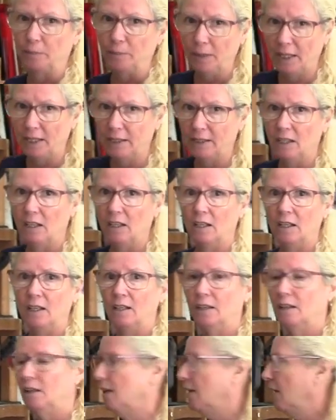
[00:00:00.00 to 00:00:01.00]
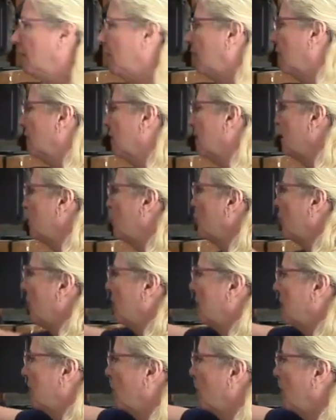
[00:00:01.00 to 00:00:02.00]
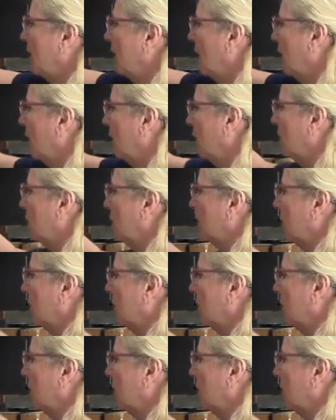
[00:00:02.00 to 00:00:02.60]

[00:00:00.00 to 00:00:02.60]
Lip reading: but let's try some more yellow.